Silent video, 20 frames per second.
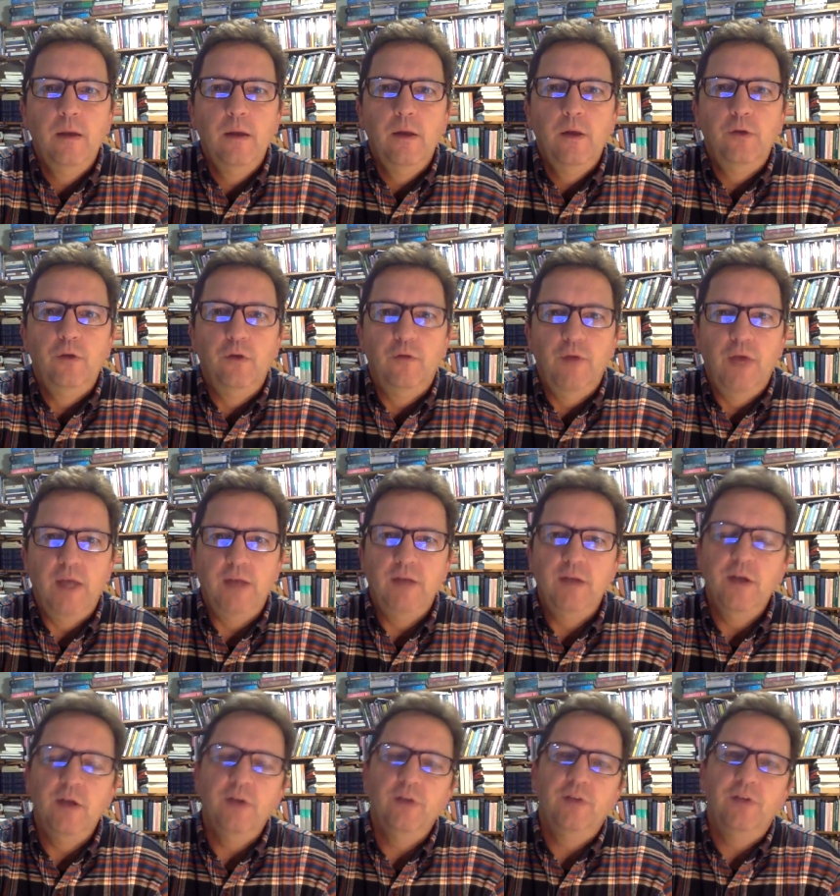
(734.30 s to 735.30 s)
So Van
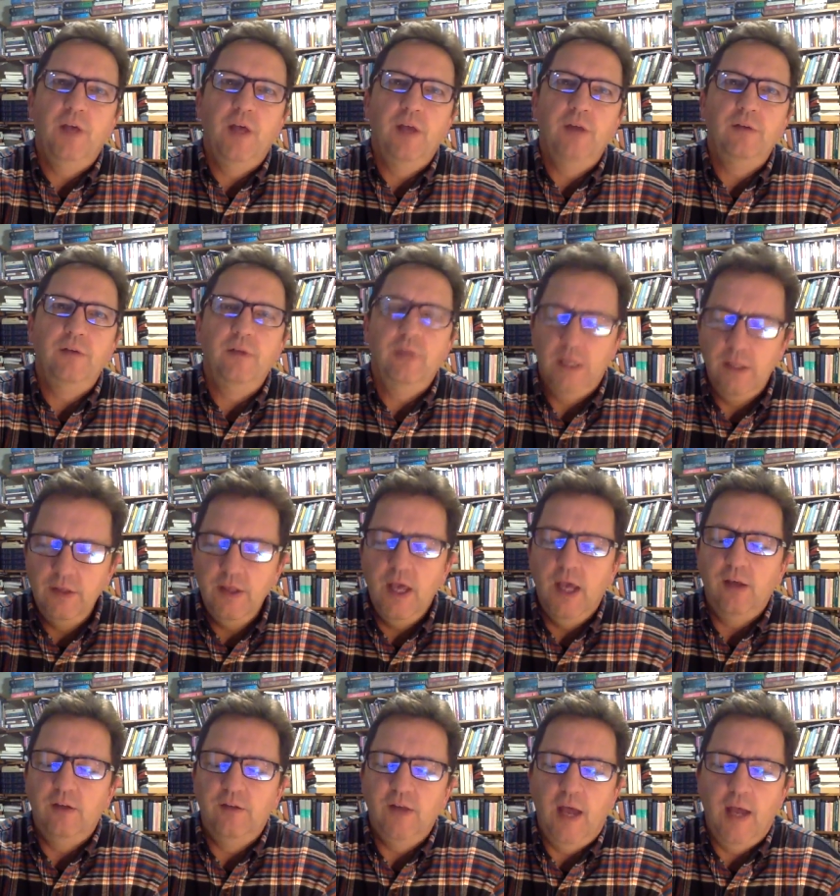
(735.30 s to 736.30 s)
Til says he
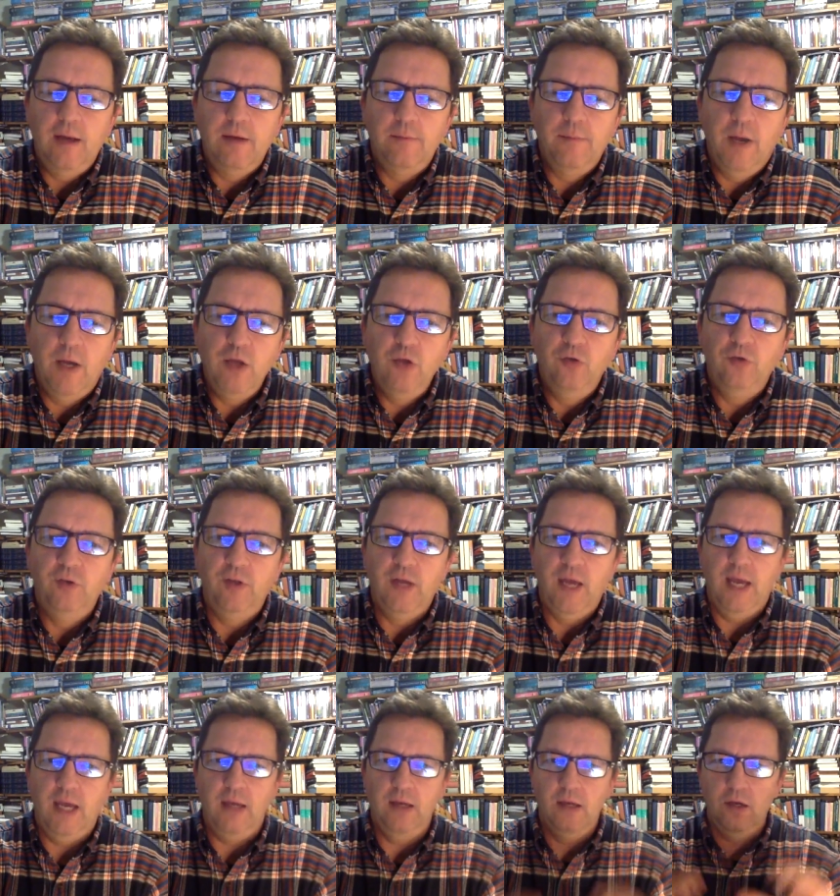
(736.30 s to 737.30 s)
thinks that by using
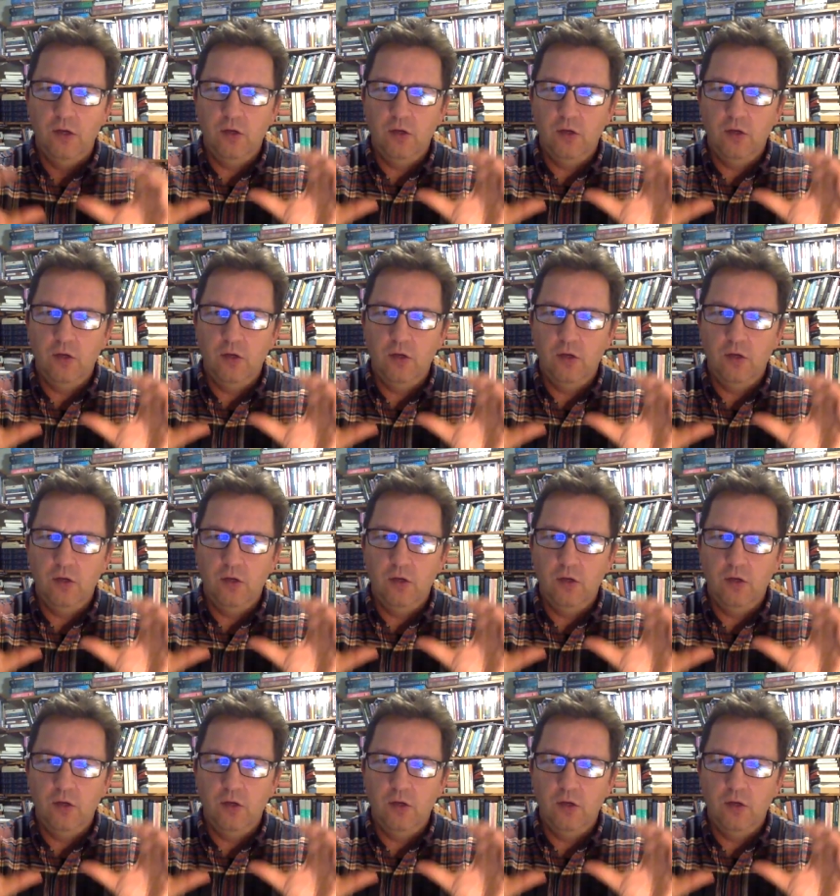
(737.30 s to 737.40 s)
a